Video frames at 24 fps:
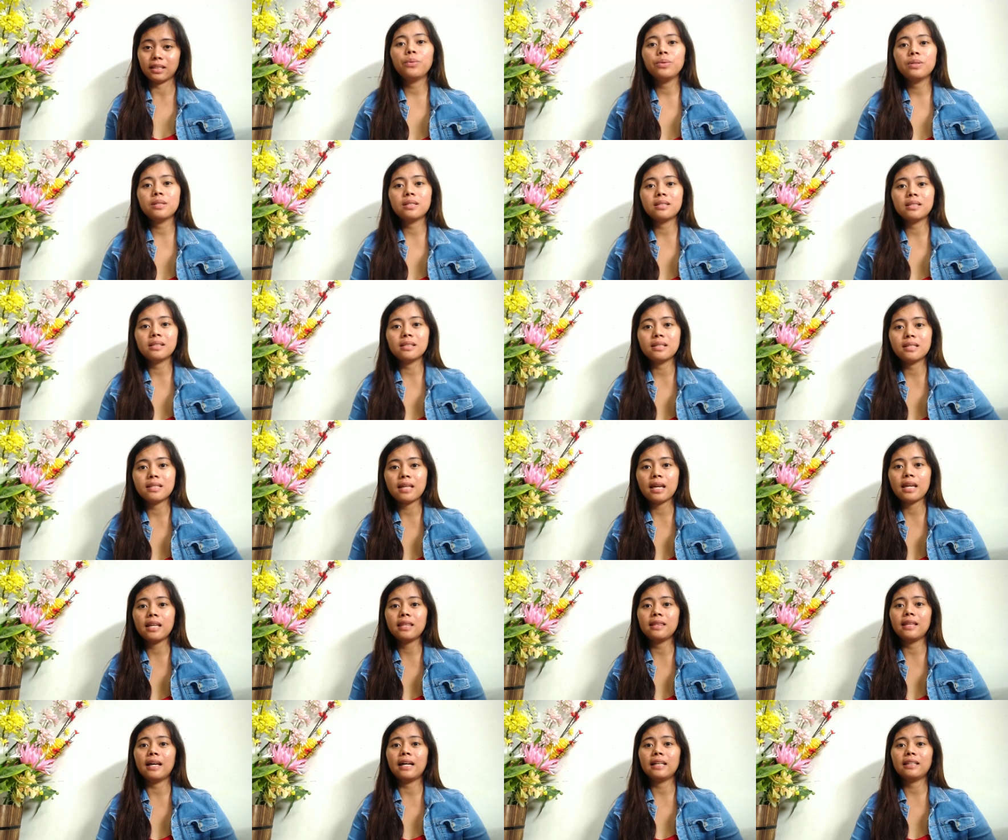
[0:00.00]
I would still
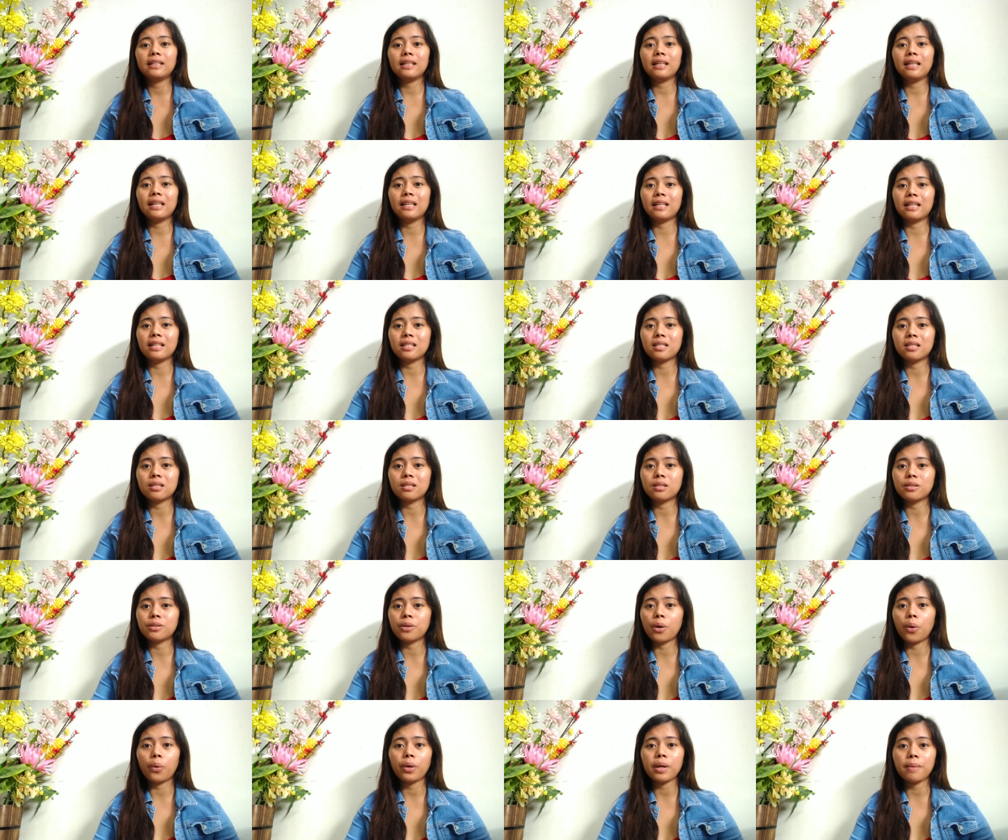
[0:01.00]
say that it is
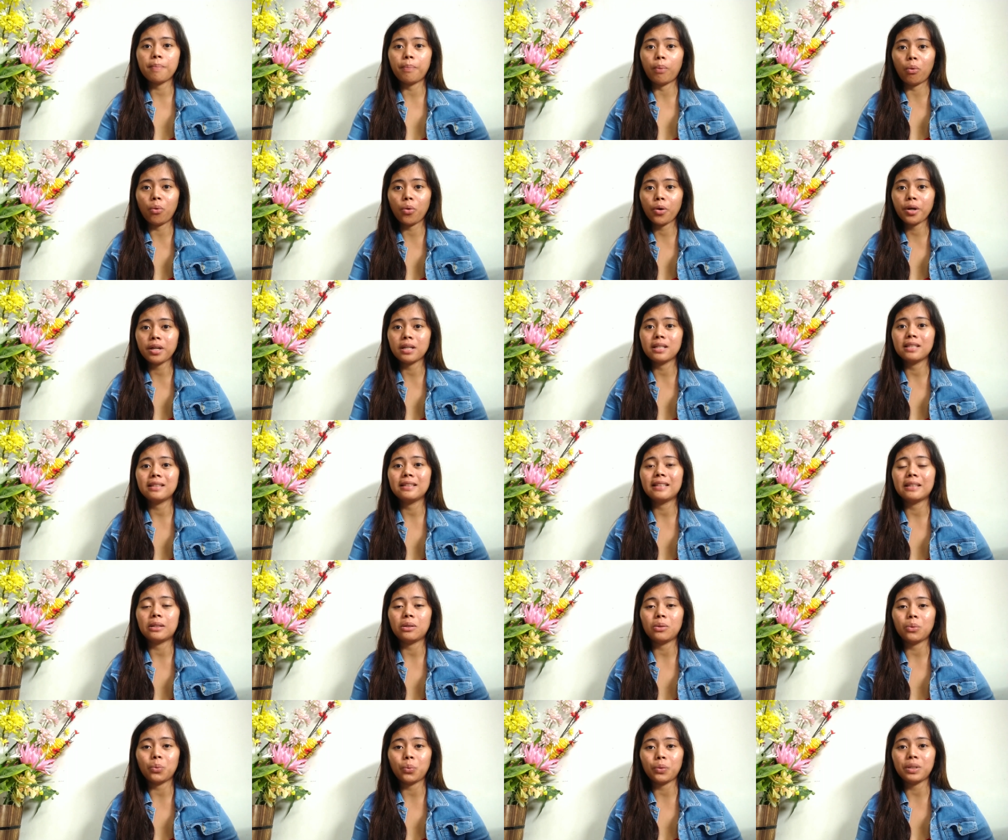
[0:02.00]
so important
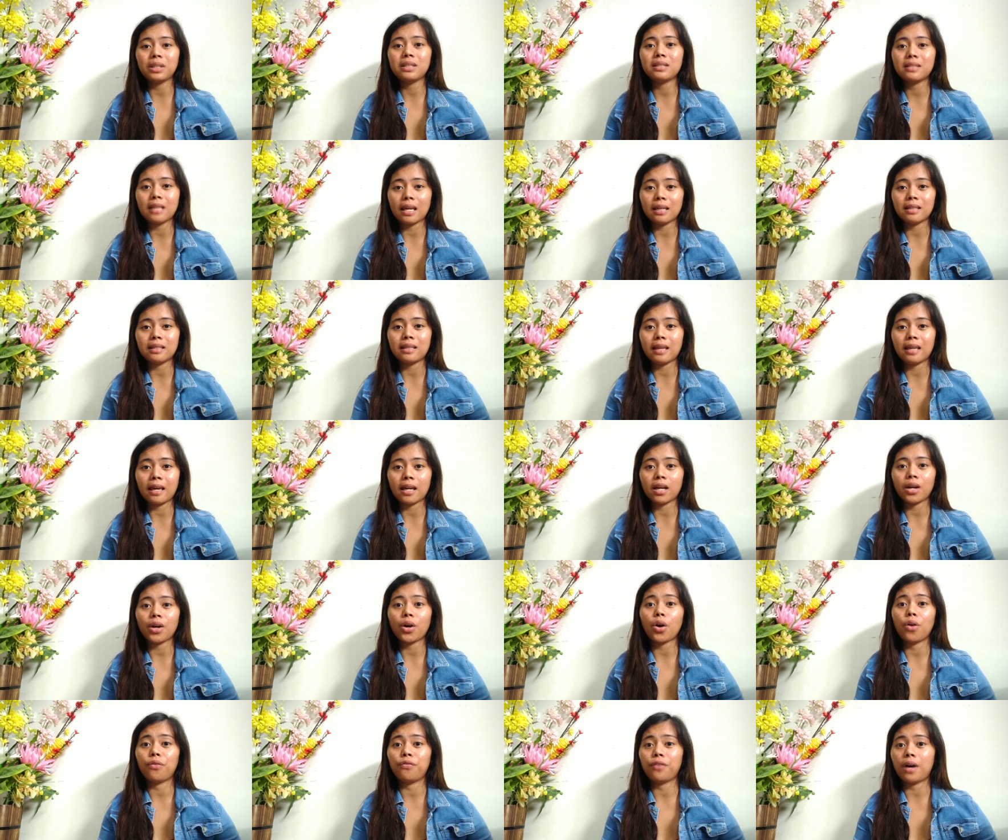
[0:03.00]
that we take
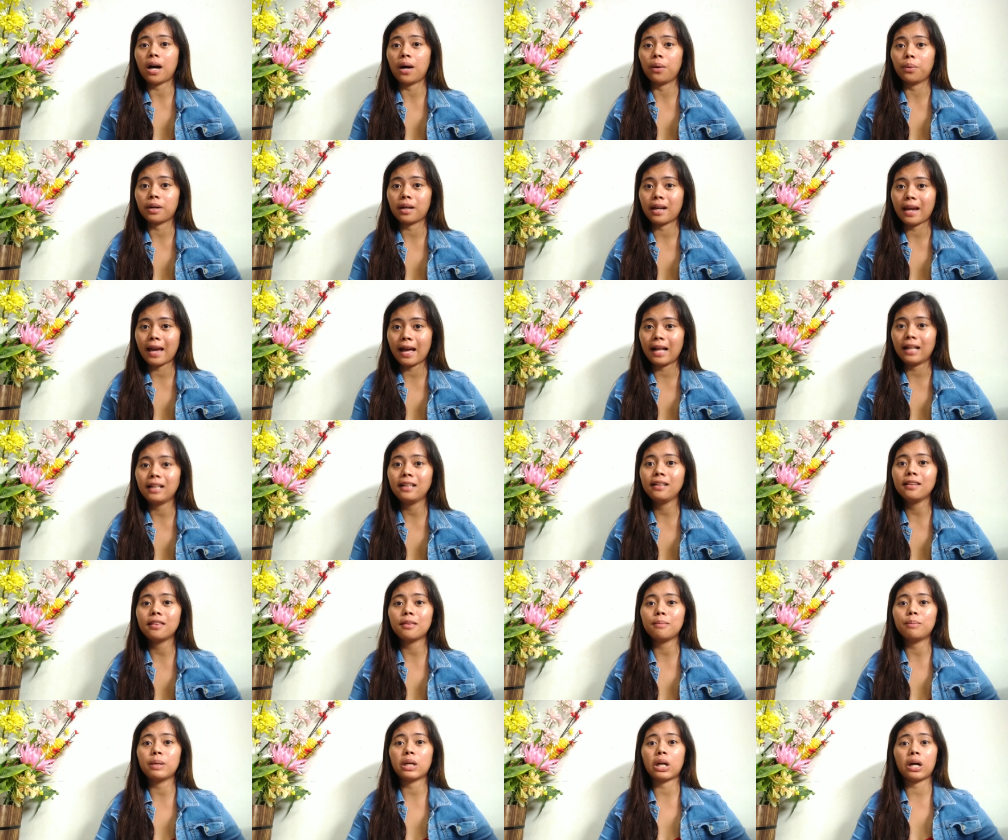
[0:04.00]
care of our
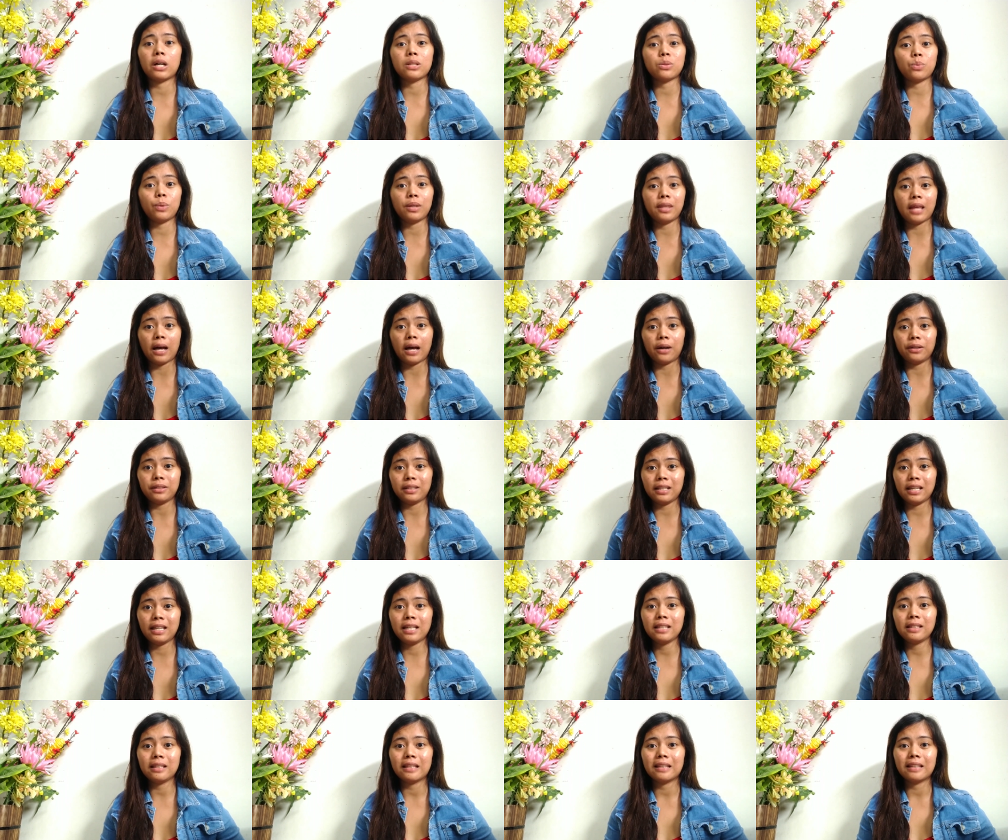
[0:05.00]
health because without
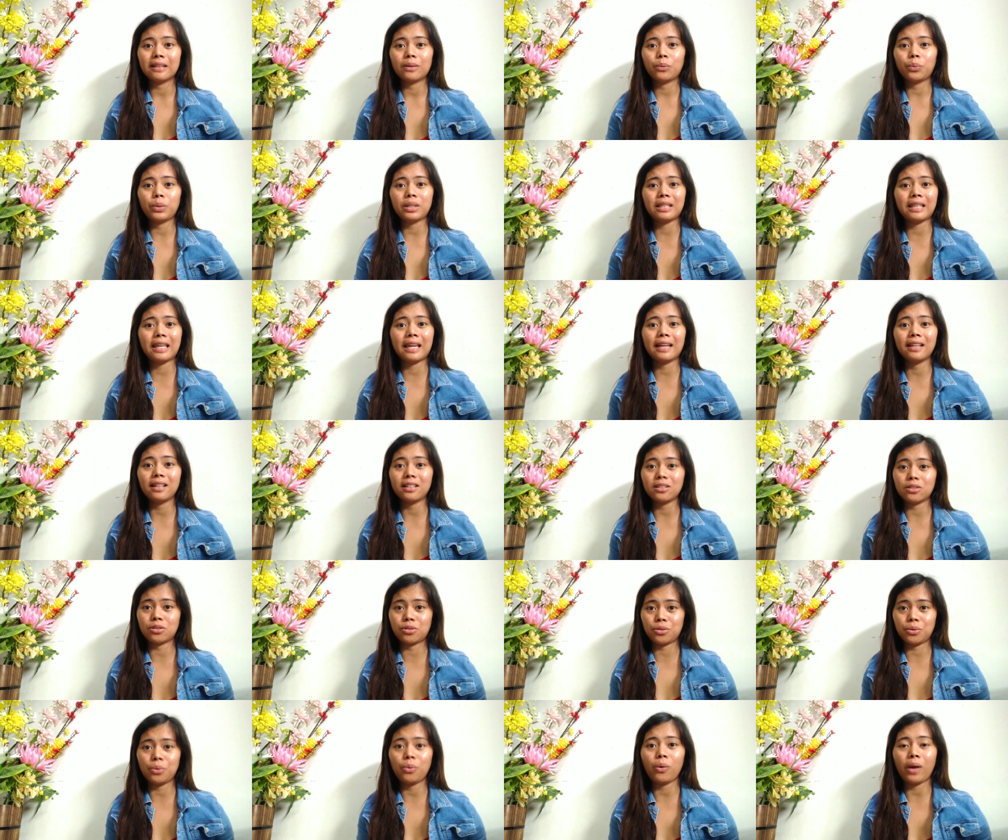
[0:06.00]
it, we
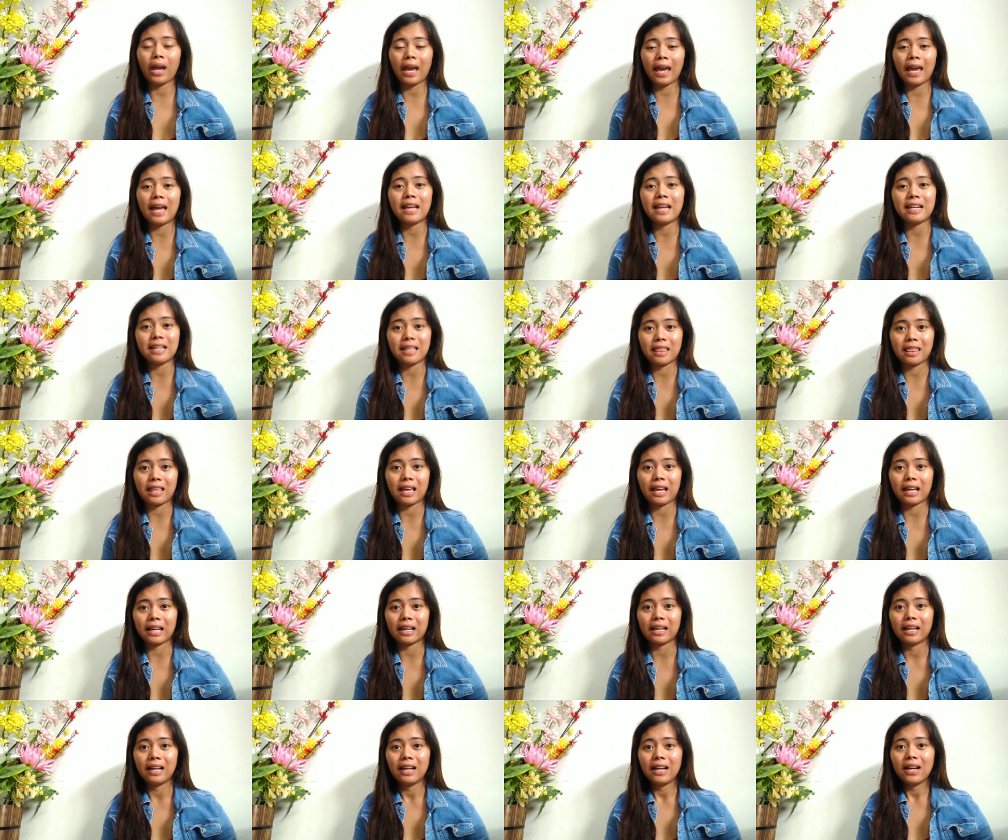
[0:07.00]
cannot do
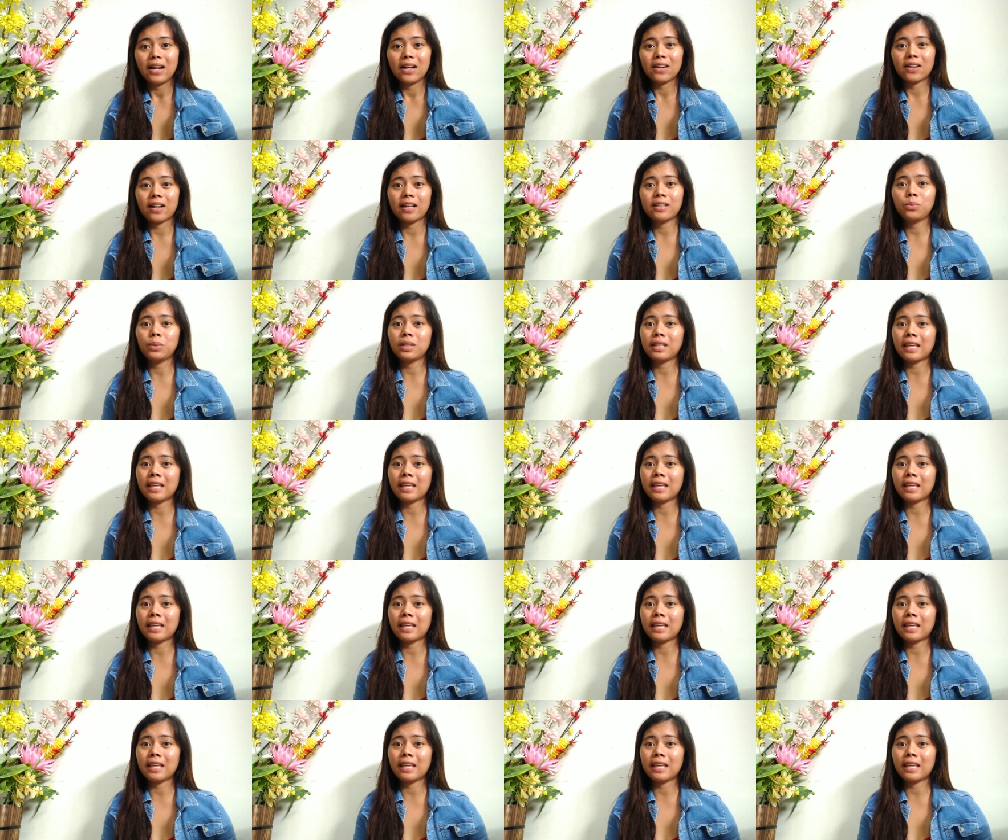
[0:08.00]
anything, right?